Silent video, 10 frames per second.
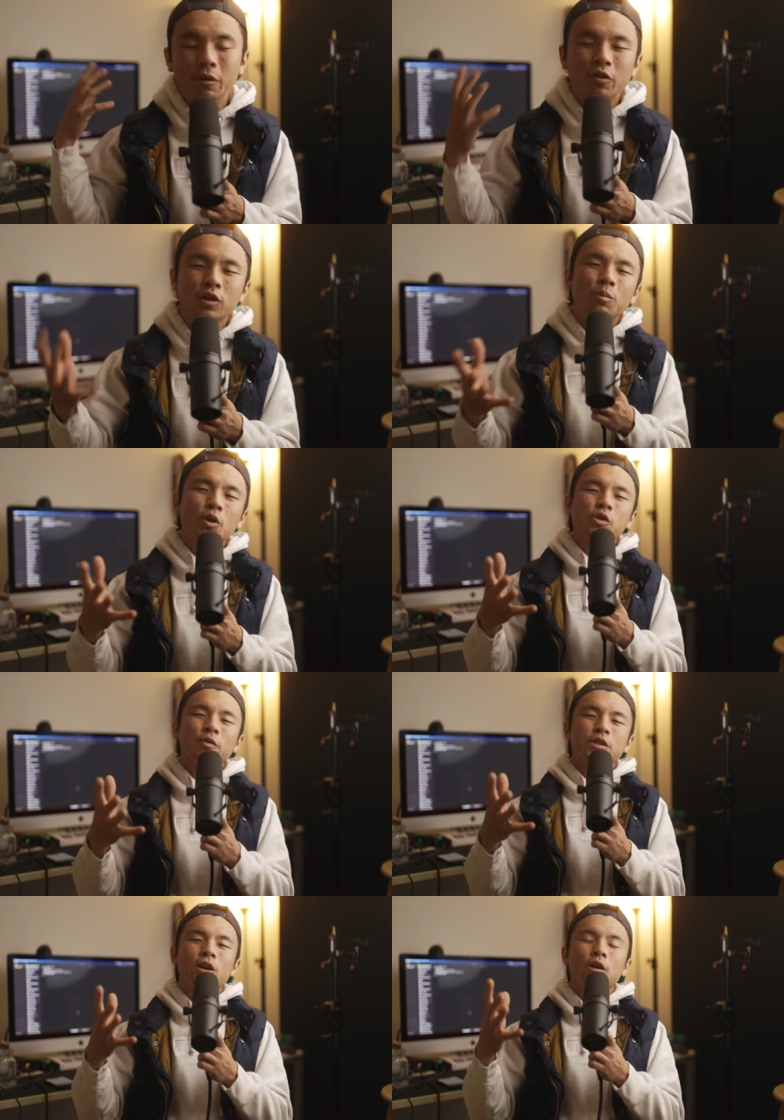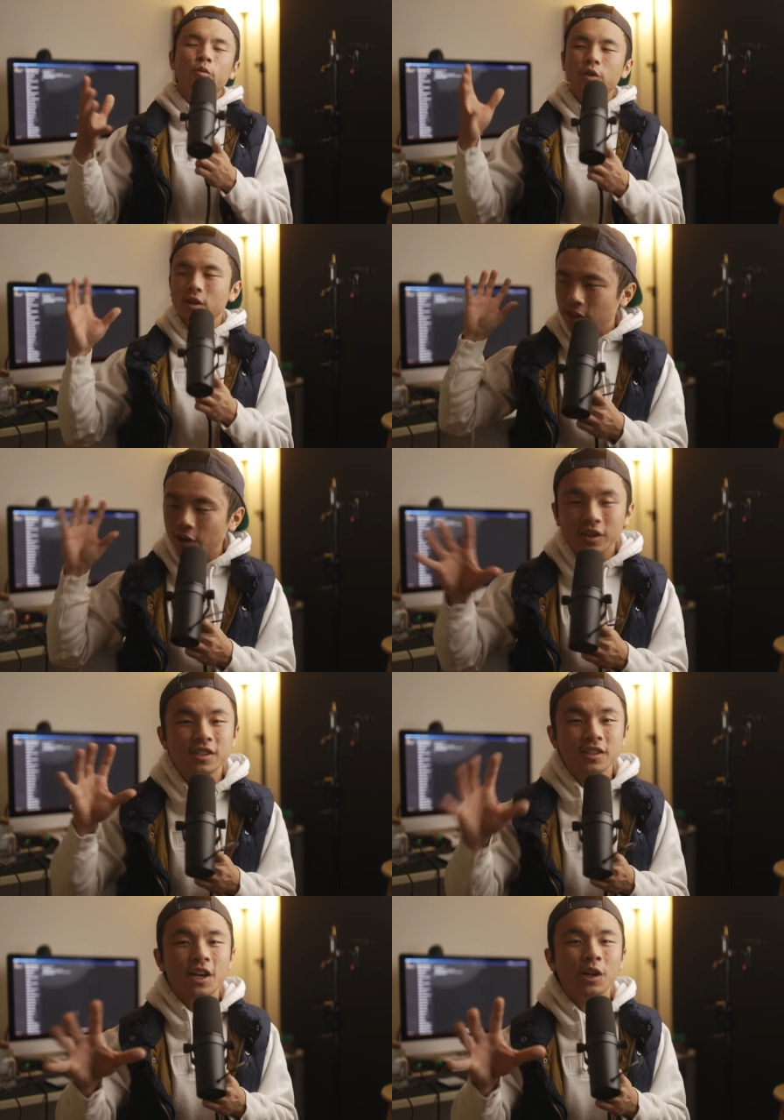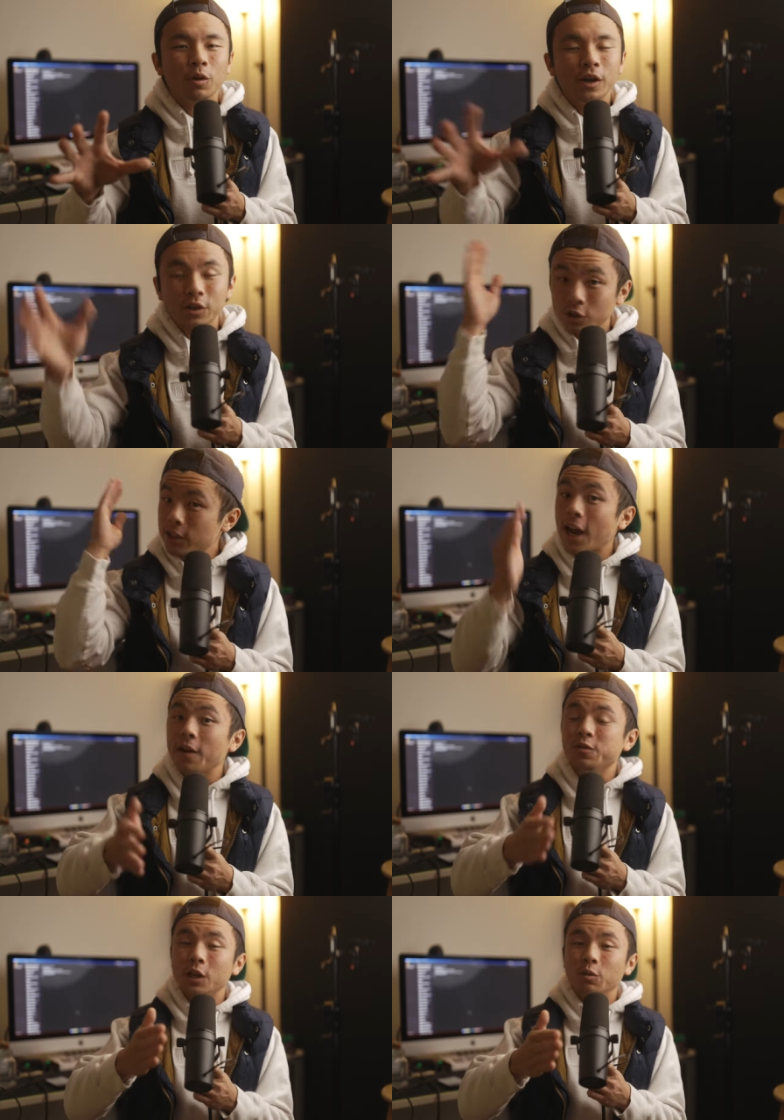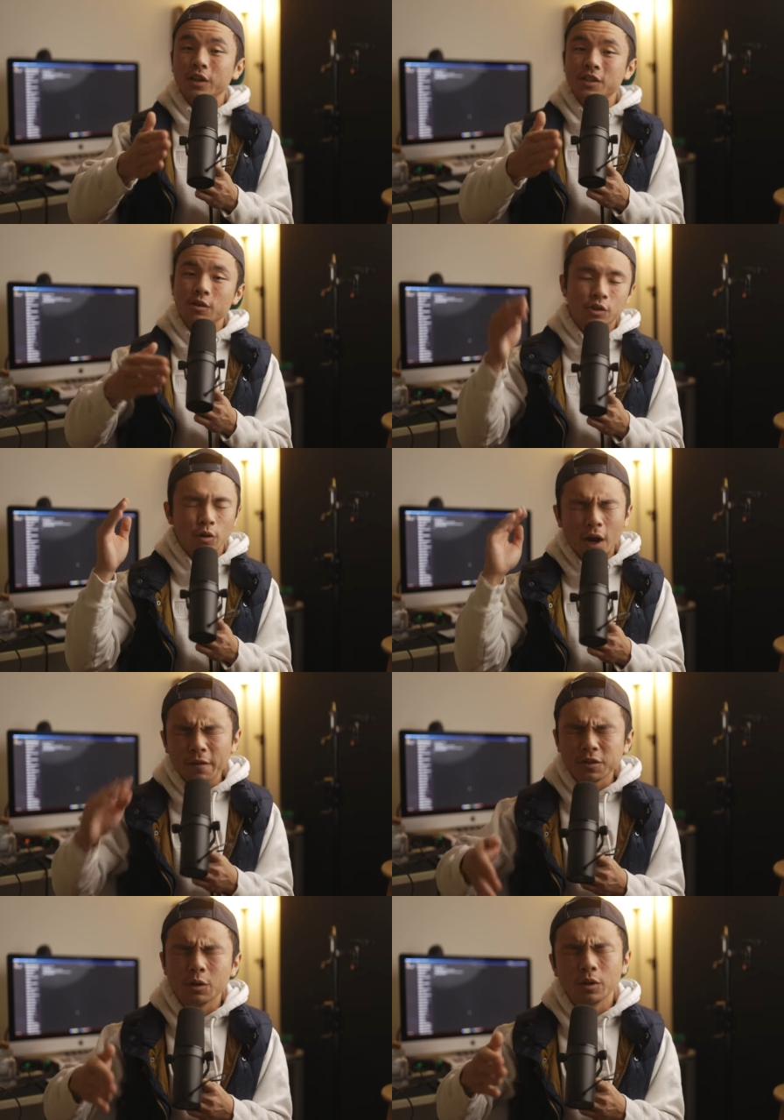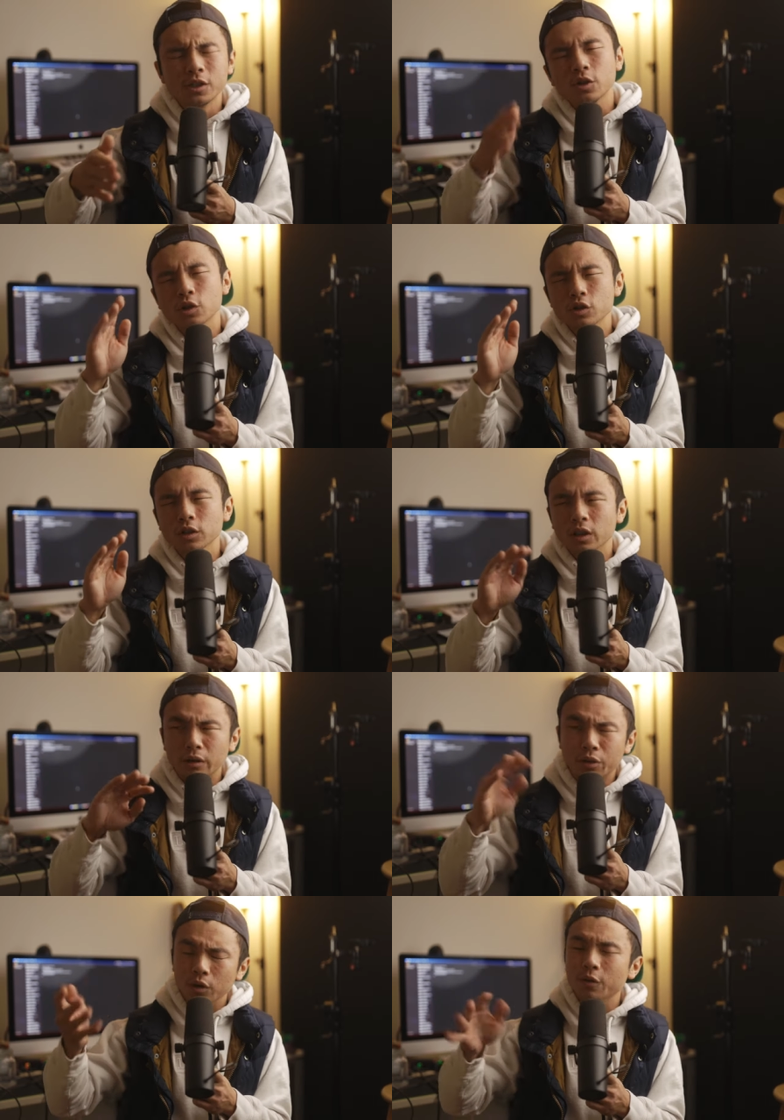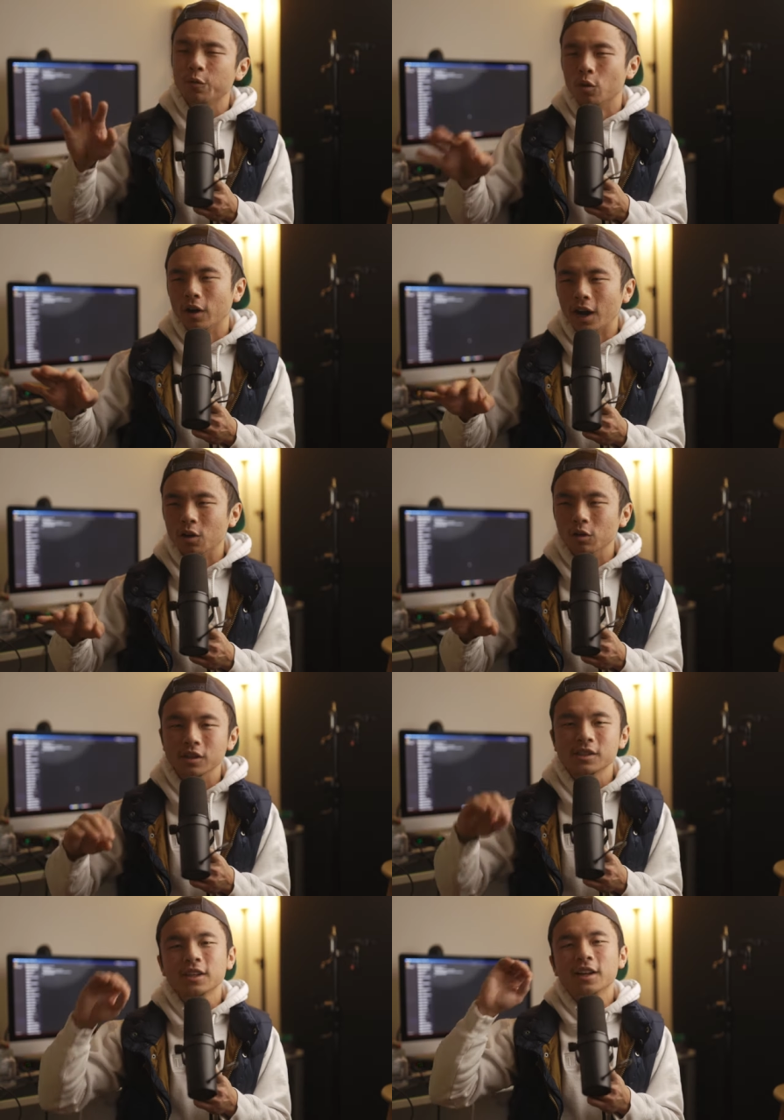But for commercial photography, there is a day rate. There's half day rates too. So half day rates are usually like three to four hours,